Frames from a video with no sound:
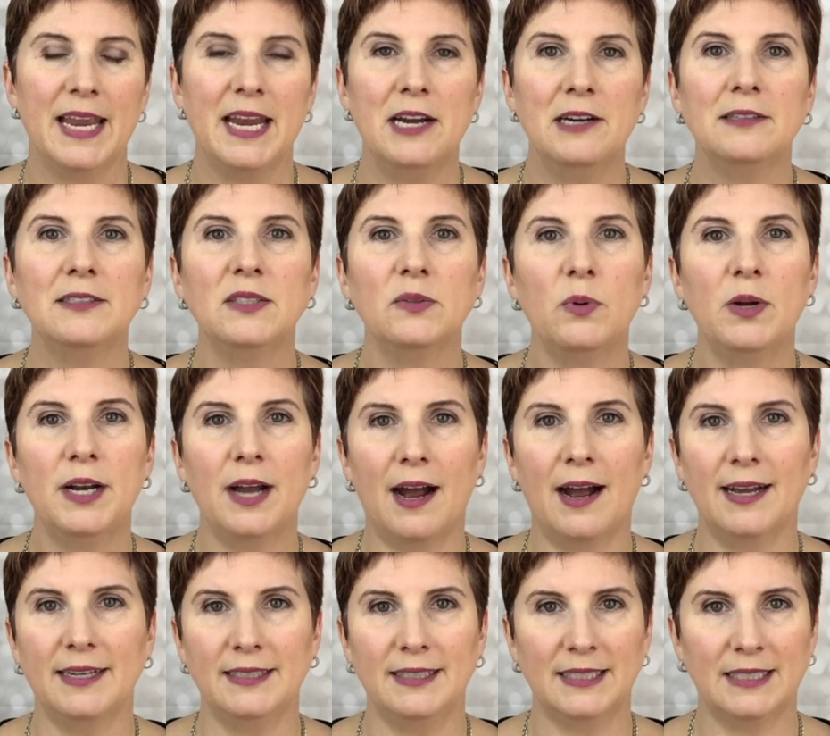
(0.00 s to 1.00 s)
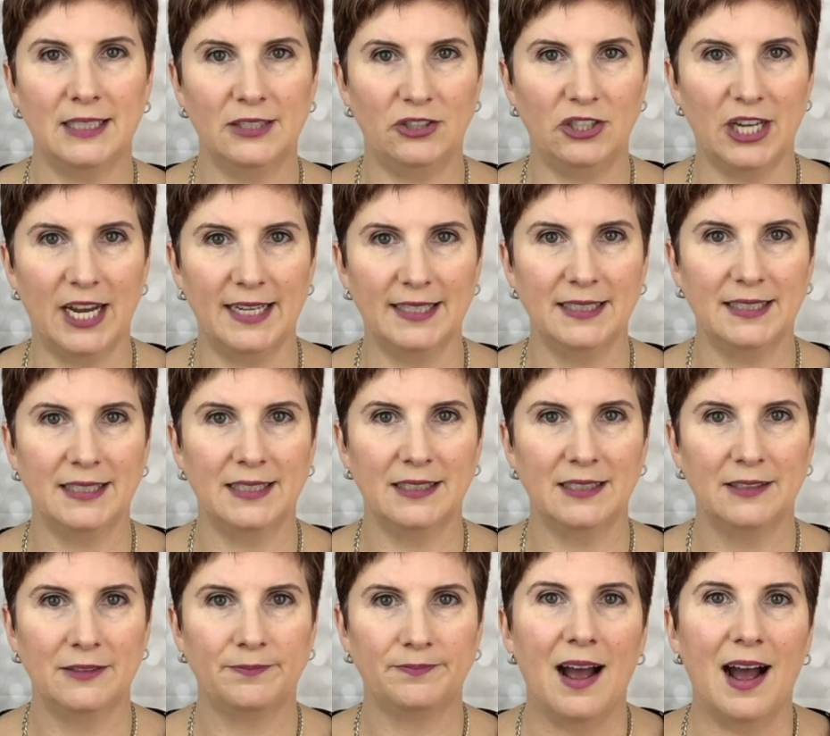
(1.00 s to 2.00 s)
Here's what I suggest.